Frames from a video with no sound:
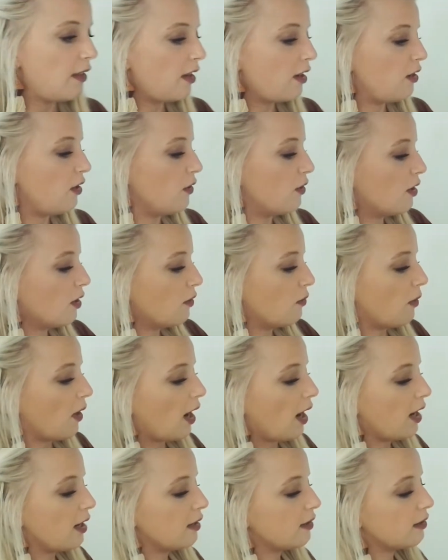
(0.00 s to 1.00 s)
then you can
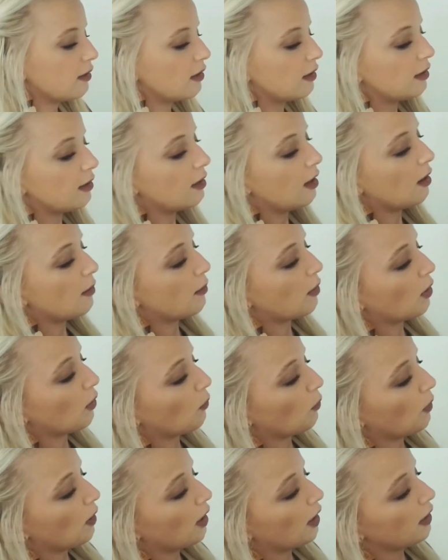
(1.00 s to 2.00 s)
write number
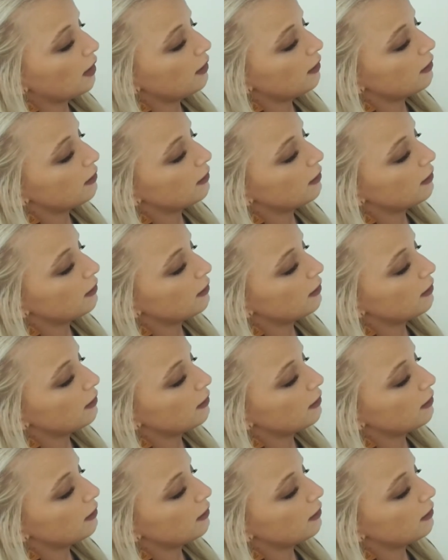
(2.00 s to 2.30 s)
1